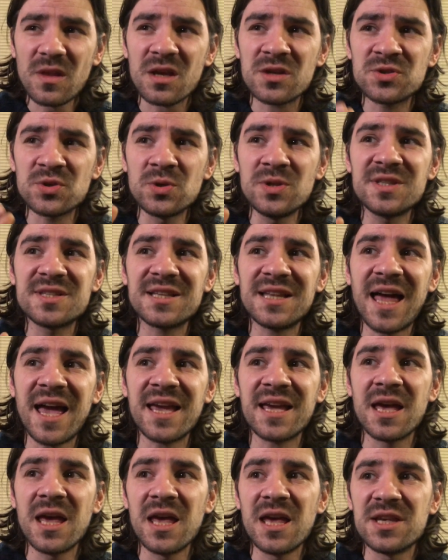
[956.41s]
So it's
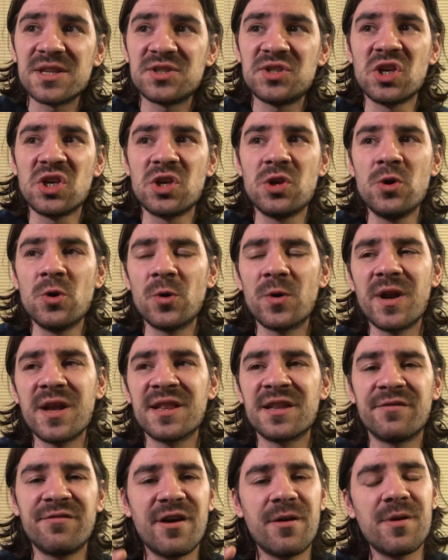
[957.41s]
like
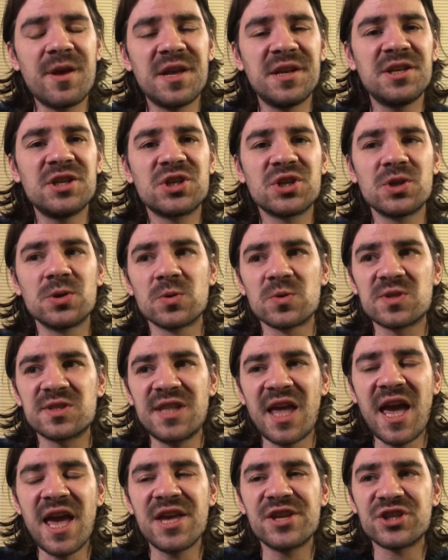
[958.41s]
securing the very initial
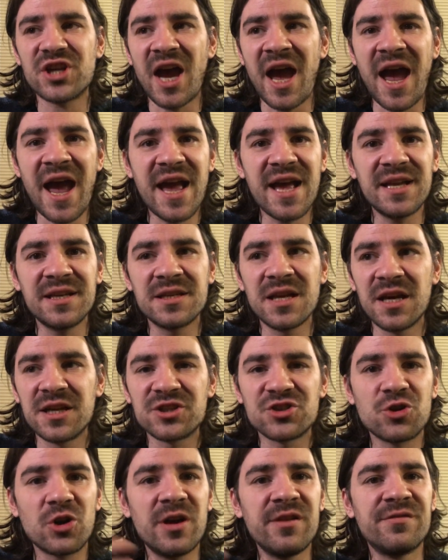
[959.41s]
stage and
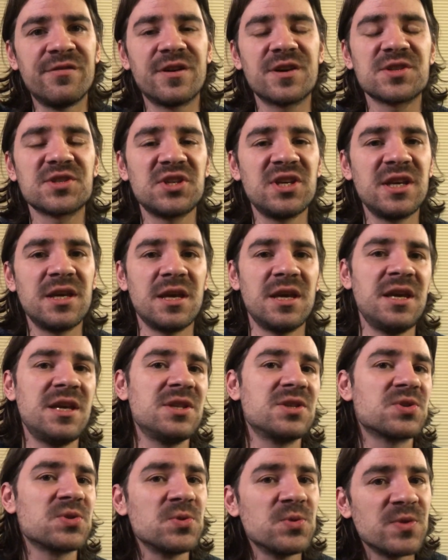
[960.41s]
traversing
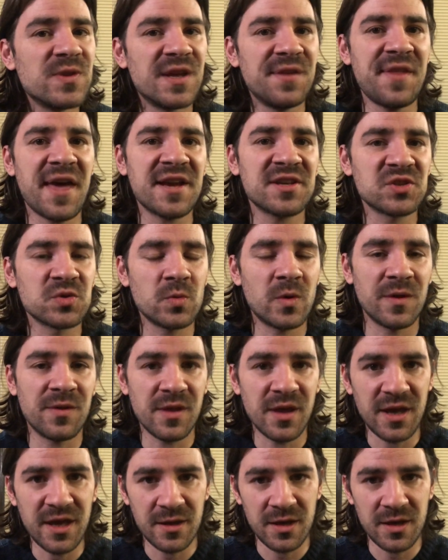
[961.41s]
into the next one.